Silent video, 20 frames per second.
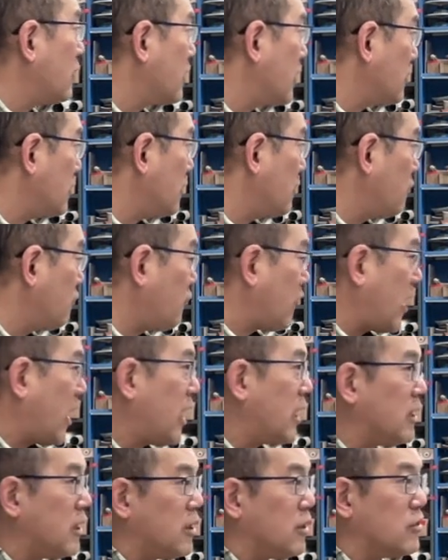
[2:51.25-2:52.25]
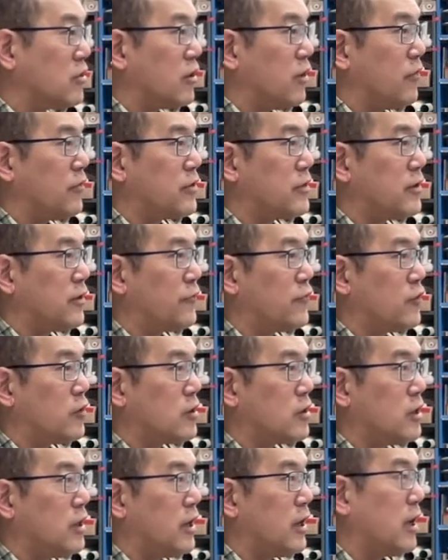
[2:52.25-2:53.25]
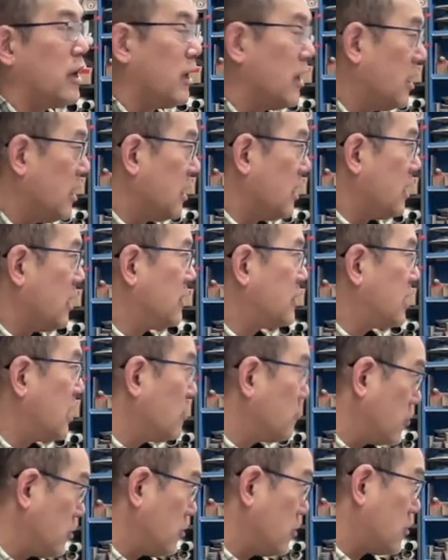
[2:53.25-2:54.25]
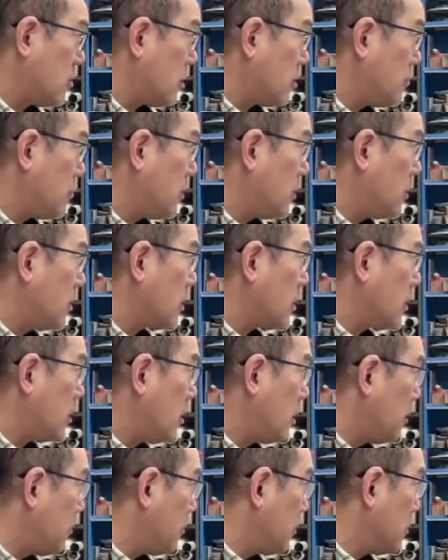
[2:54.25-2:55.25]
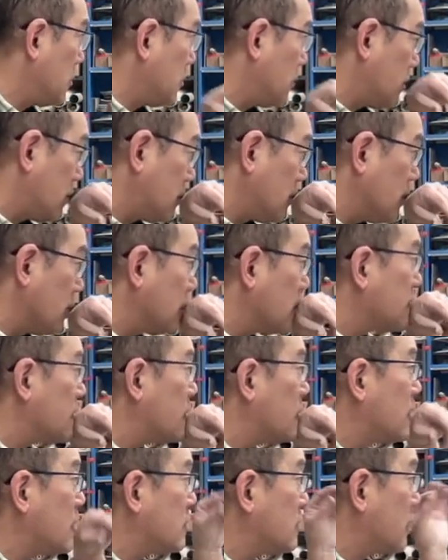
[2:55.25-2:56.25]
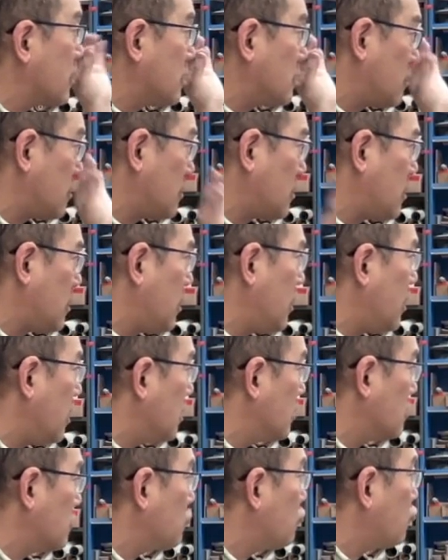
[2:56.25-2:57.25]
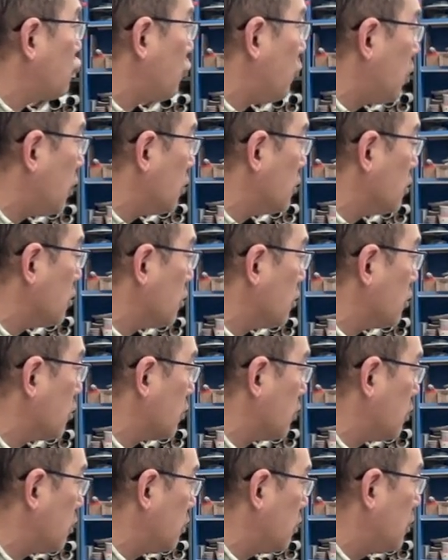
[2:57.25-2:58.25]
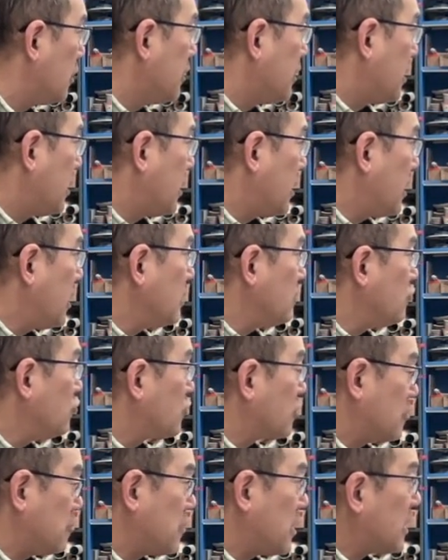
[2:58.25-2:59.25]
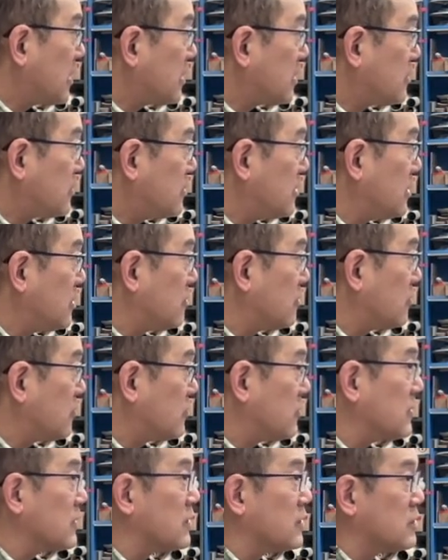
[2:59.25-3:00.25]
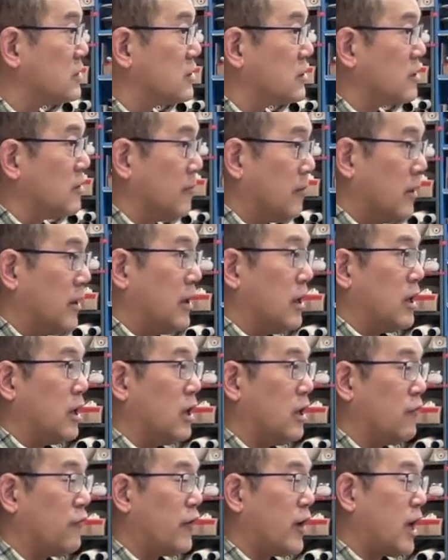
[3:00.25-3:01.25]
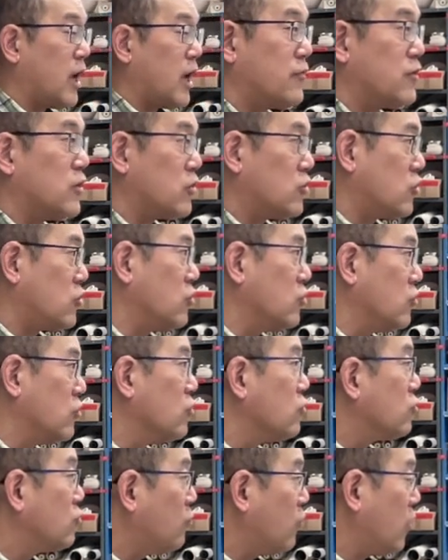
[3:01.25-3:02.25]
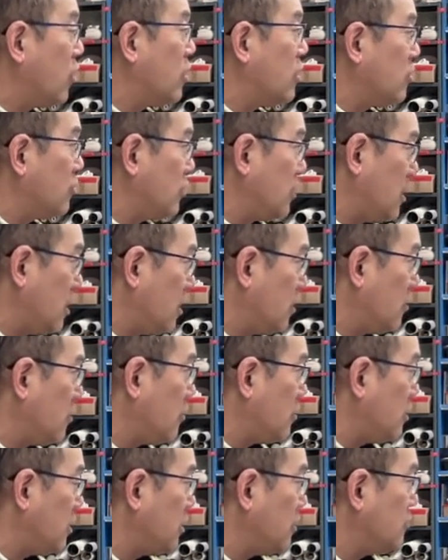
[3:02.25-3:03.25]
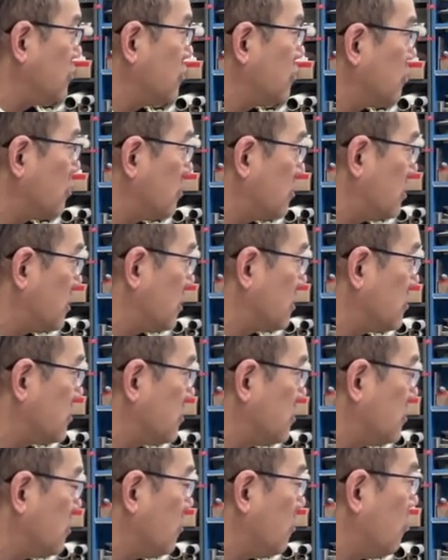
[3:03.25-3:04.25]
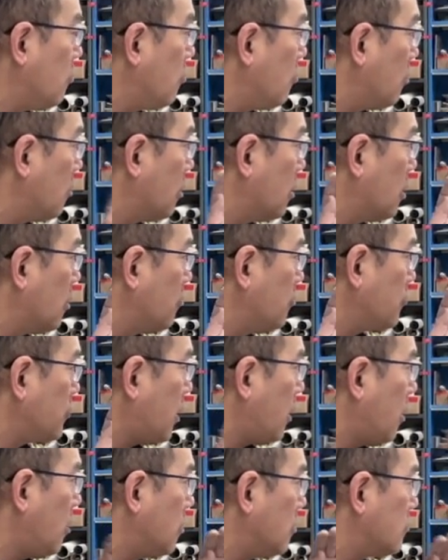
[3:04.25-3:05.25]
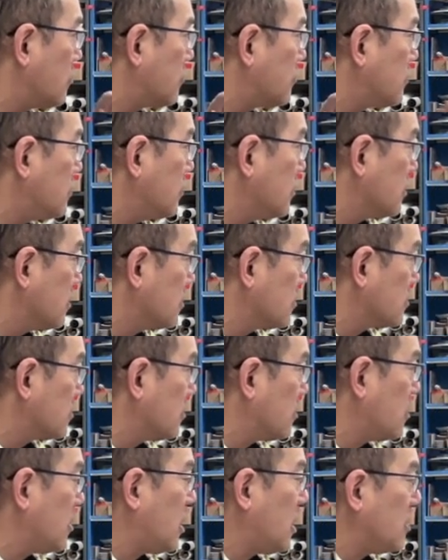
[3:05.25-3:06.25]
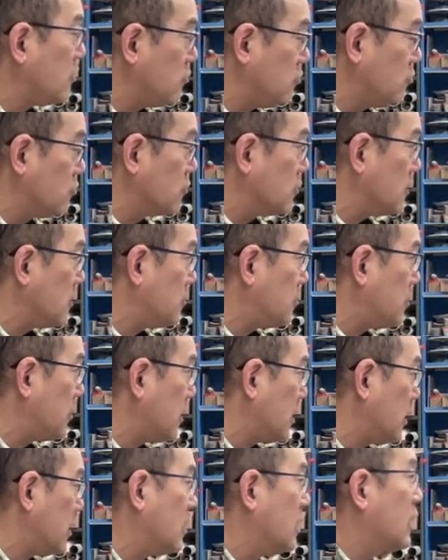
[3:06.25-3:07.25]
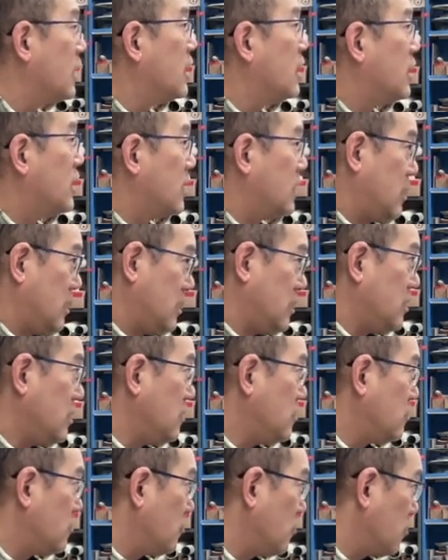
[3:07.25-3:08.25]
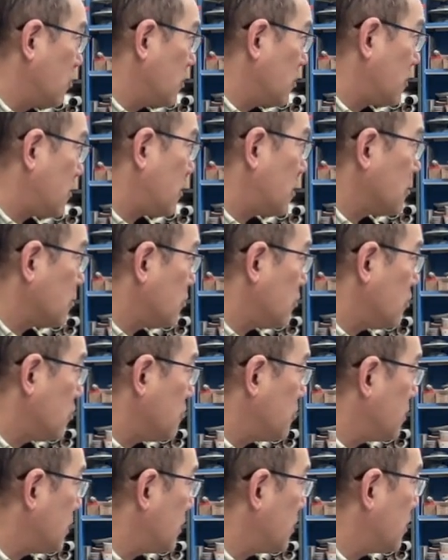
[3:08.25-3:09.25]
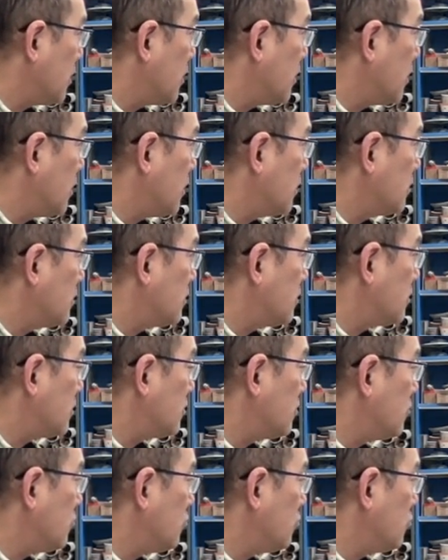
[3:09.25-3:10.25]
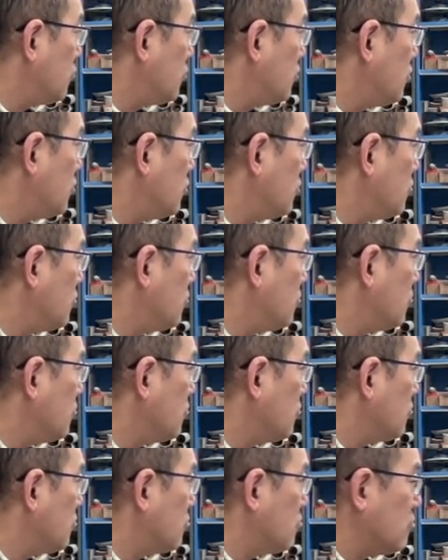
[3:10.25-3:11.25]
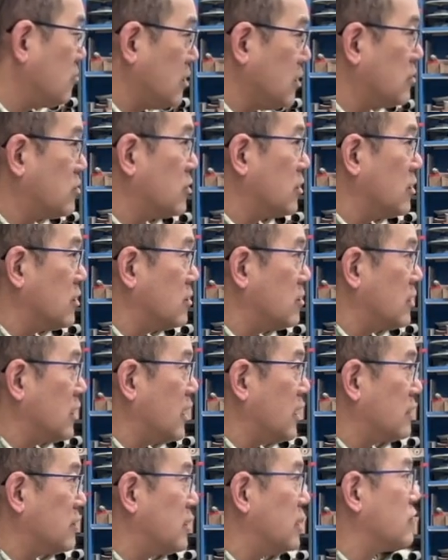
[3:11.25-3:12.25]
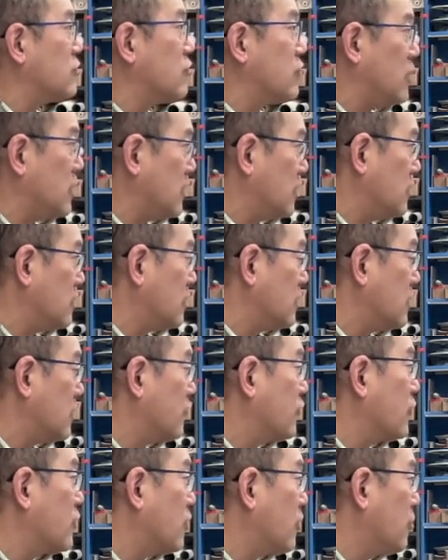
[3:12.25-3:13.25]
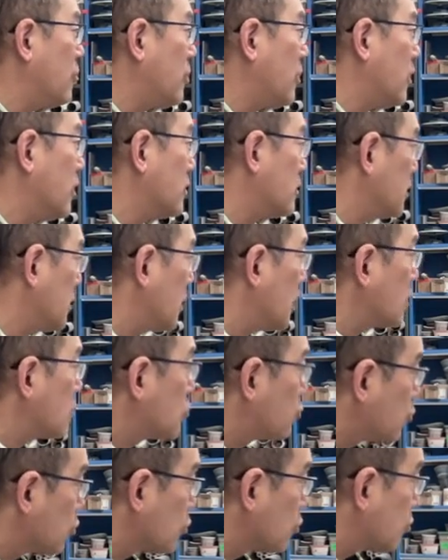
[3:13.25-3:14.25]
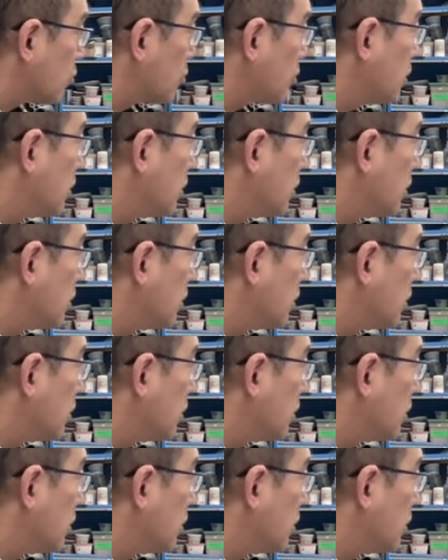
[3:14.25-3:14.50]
Now, the advantage of stiffer clay is that when you start pulling it up into the cylinder, the clay is stronger, and you can make a thinner cylinder. If I to choose one or the other, easier to center or taller cylinder, I usually pick easier to center because it's just uh, centering is a difficult part to get through.